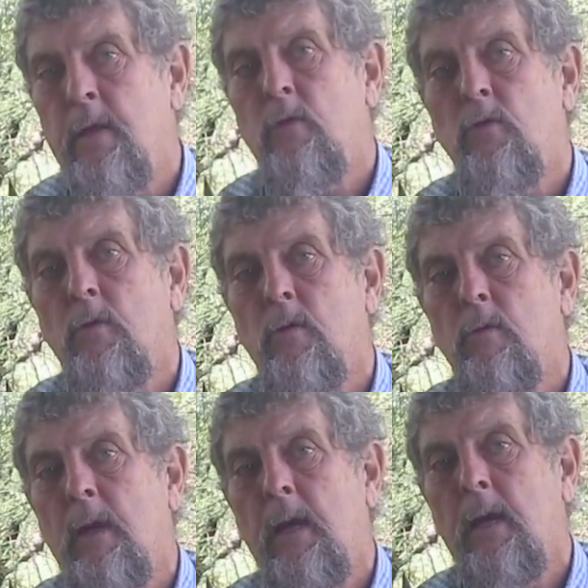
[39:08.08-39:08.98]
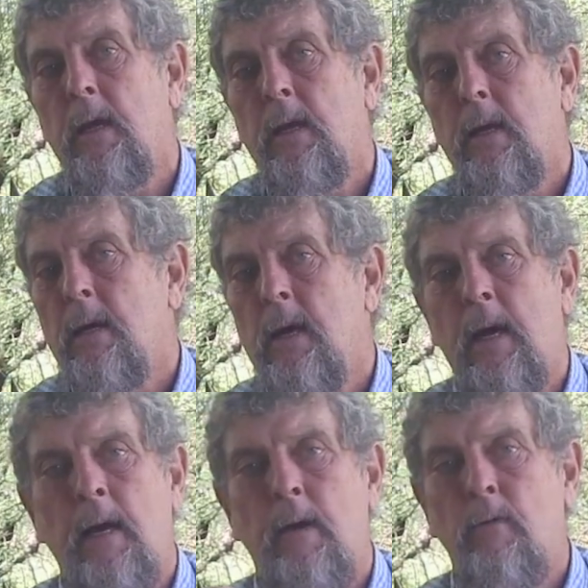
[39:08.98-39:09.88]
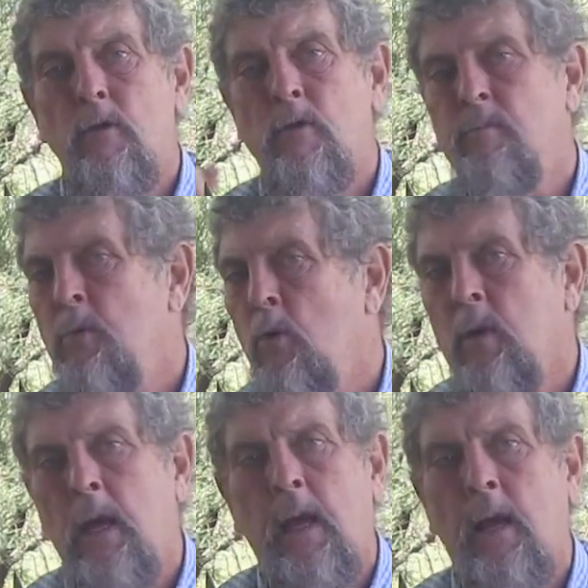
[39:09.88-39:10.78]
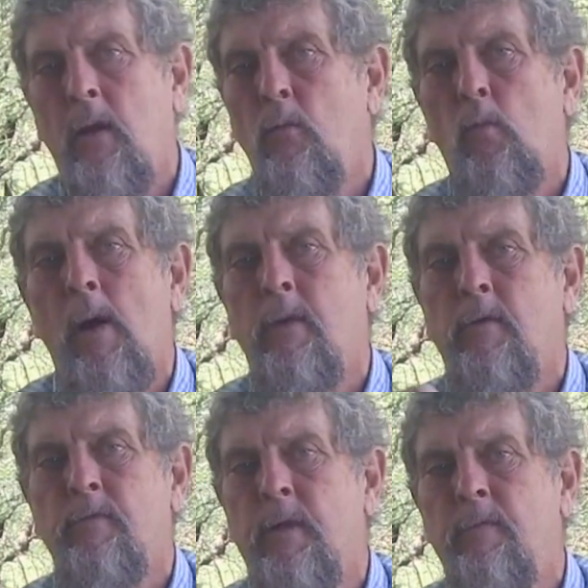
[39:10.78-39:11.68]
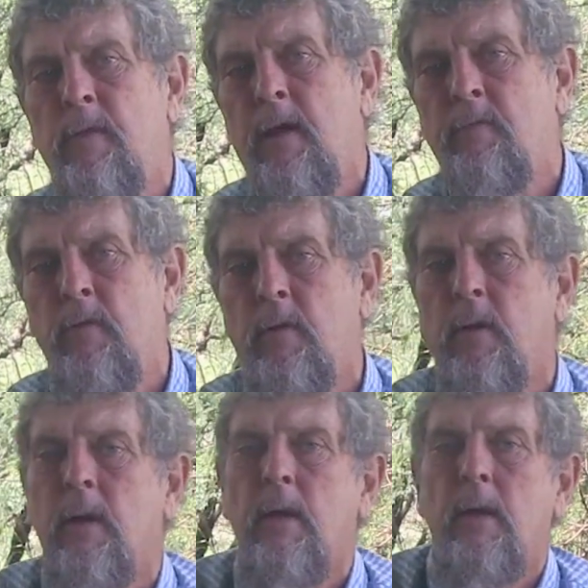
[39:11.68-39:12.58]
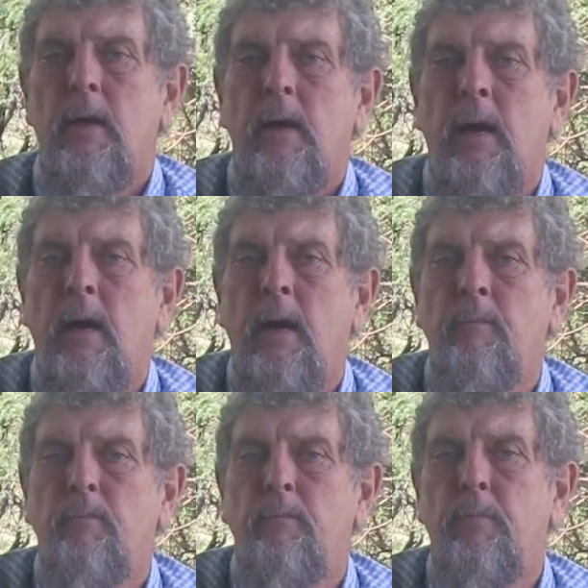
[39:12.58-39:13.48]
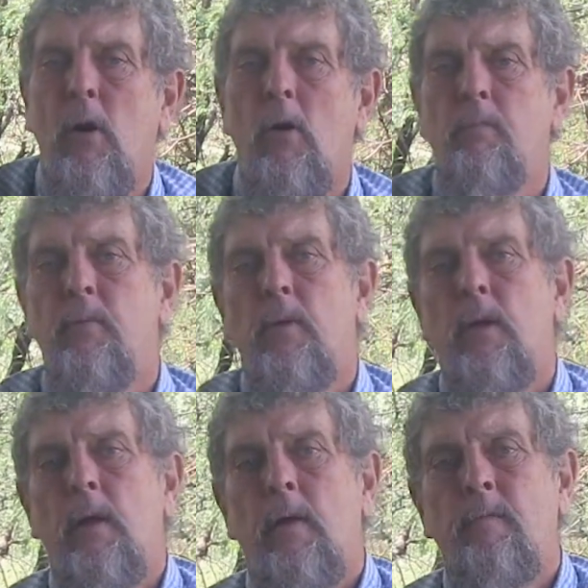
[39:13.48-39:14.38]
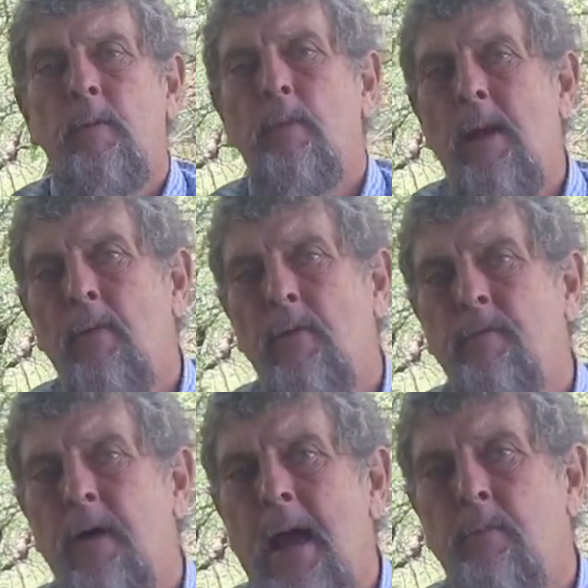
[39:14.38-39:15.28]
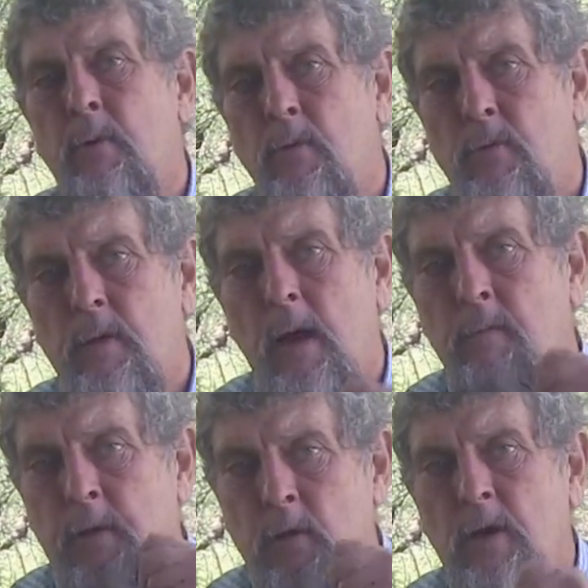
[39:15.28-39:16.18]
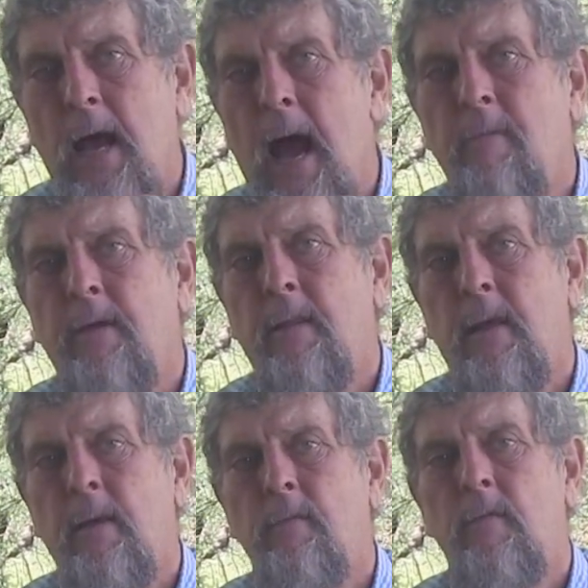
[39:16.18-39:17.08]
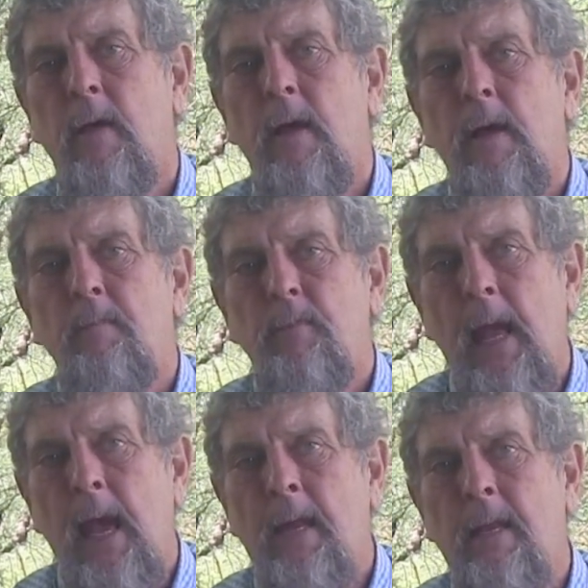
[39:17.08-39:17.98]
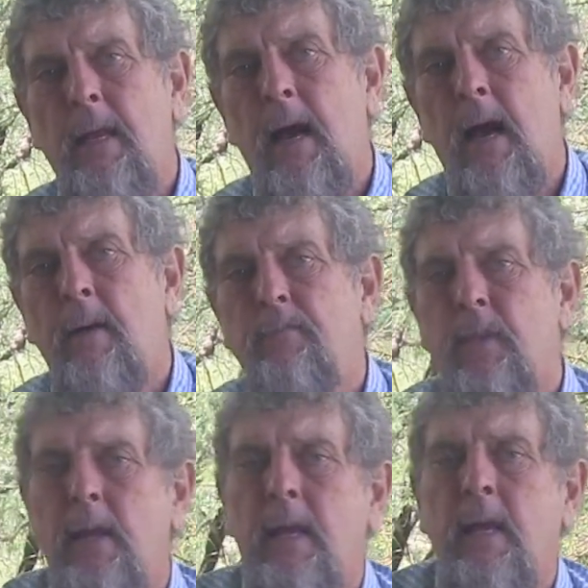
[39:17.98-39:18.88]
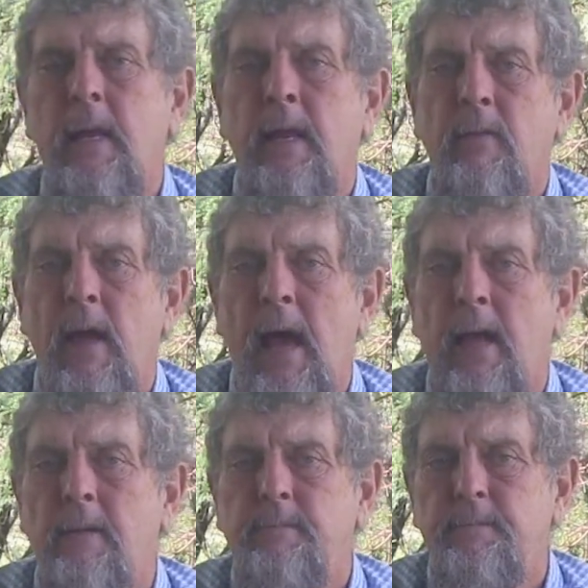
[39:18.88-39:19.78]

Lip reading: the sugary, smoky, wonderfully flavored pulp from around the fibers of each agave leaf and eating that